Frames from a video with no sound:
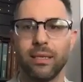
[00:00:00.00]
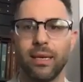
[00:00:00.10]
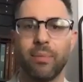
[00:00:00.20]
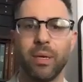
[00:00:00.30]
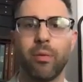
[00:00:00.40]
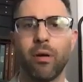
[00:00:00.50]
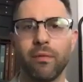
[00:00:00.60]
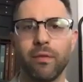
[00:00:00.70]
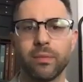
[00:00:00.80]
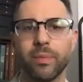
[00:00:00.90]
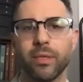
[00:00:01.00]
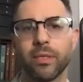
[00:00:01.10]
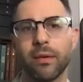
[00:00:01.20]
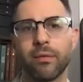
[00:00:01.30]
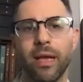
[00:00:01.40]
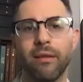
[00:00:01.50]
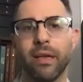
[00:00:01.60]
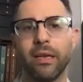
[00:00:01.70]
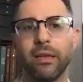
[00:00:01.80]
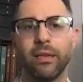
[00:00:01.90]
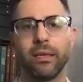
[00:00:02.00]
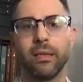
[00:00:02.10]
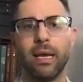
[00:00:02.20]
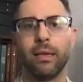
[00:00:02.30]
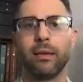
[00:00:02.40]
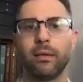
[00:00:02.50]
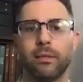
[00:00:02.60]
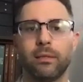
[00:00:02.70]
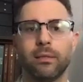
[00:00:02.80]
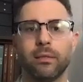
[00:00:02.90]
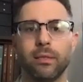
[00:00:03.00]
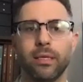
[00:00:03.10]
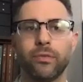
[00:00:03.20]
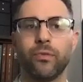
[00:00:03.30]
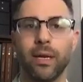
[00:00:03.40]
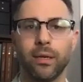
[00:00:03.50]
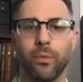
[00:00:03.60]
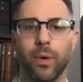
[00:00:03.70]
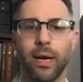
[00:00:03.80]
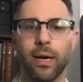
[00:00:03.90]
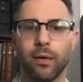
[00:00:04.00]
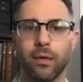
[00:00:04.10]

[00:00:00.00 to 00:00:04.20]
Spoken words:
A big part of it is because I don't have anything that is ready to wear.